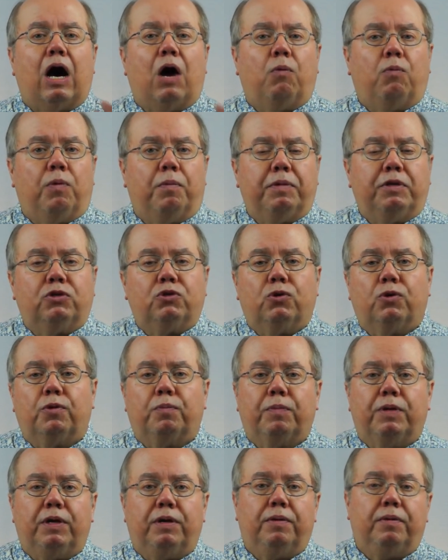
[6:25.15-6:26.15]
A woman
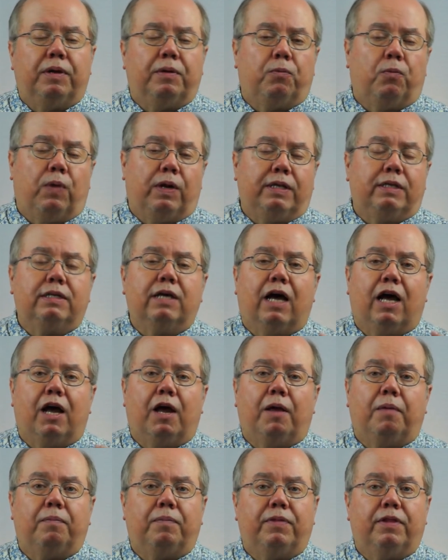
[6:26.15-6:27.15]
told me at one
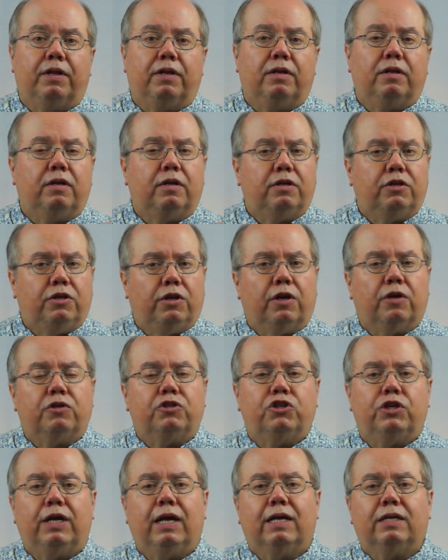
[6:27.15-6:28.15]
time that, you know,
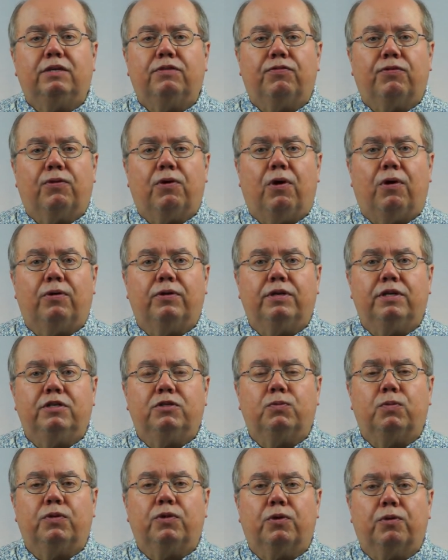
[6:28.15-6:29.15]
she had
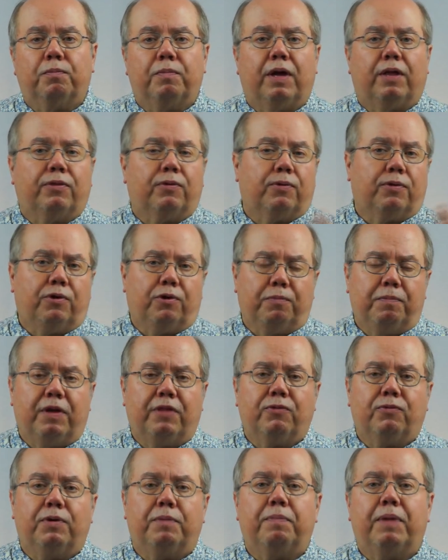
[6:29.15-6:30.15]
difficulties with her mother, and her
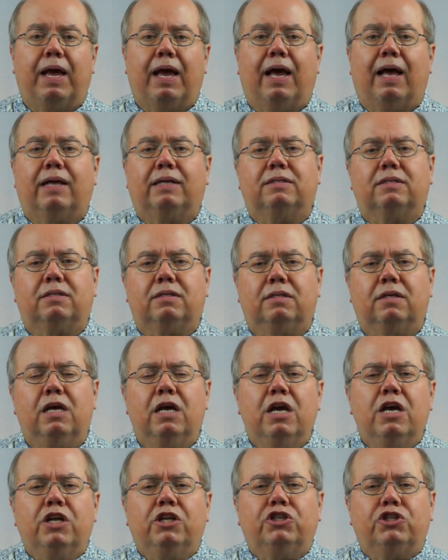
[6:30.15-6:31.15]
mother had passed, and
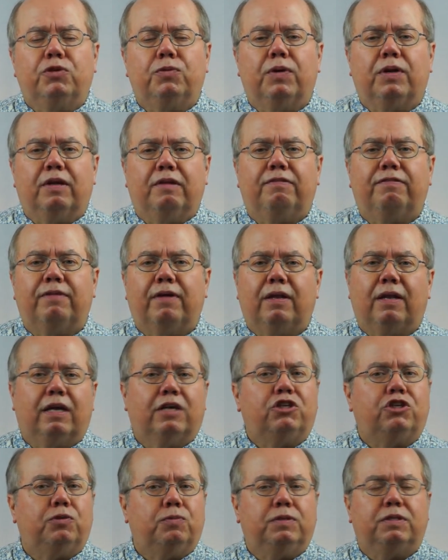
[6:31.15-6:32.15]
she really felt
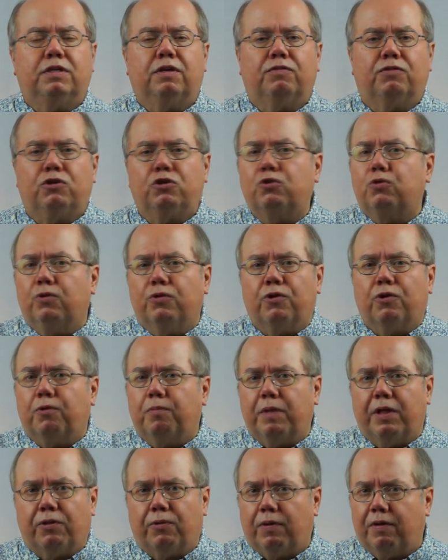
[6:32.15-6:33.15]
like she was never sure that her
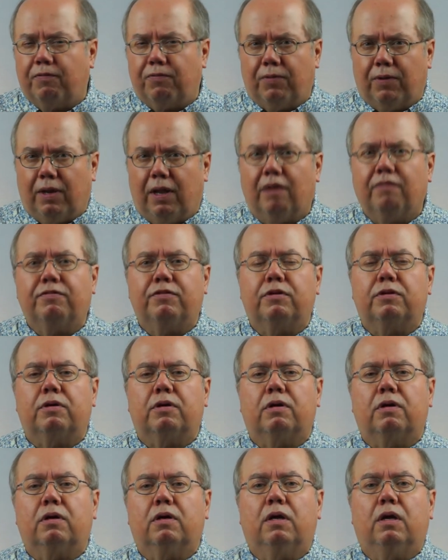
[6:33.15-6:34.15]
mother ever loved
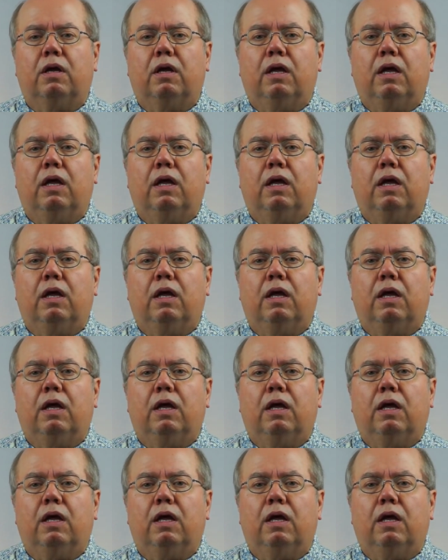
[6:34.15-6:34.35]
her.